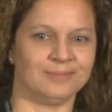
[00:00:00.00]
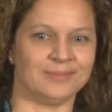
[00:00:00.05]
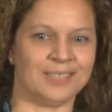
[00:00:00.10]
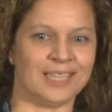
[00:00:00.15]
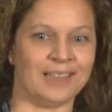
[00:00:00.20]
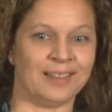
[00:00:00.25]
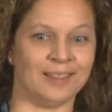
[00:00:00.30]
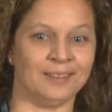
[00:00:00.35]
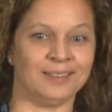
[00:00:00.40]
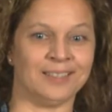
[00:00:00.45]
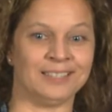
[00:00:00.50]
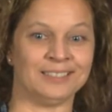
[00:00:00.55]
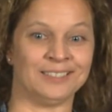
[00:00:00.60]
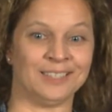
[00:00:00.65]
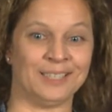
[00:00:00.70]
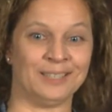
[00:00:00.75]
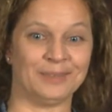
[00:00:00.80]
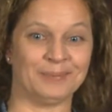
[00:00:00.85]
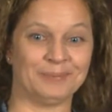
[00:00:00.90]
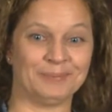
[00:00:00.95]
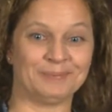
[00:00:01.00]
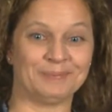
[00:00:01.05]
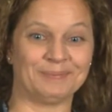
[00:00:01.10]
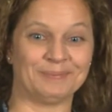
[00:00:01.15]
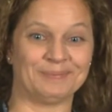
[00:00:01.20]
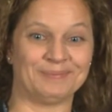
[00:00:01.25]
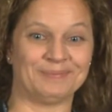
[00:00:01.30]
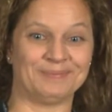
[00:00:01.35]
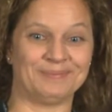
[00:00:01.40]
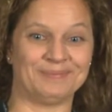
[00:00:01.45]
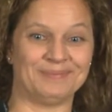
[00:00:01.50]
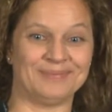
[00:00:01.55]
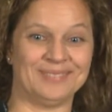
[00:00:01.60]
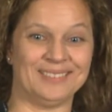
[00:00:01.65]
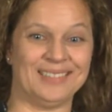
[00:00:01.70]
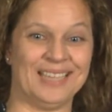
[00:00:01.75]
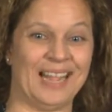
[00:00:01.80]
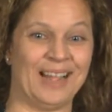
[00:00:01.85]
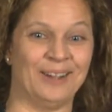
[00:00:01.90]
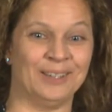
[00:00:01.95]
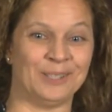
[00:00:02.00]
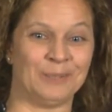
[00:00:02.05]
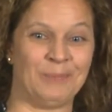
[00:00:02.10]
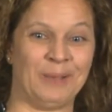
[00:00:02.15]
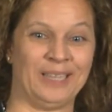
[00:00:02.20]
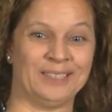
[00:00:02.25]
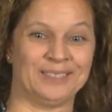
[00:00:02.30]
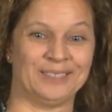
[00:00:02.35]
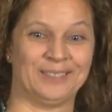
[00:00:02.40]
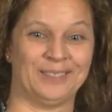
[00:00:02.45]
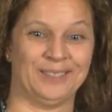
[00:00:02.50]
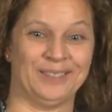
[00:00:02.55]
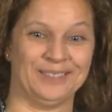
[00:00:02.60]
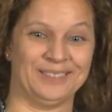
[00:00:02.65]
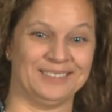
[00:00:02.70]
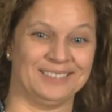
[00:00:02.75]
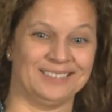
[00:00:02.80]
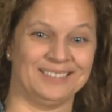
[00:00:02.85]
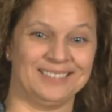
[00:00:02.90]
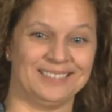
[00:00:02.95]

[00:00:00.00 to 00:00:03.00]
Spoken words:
I think that's it. Now it's Pete's turn.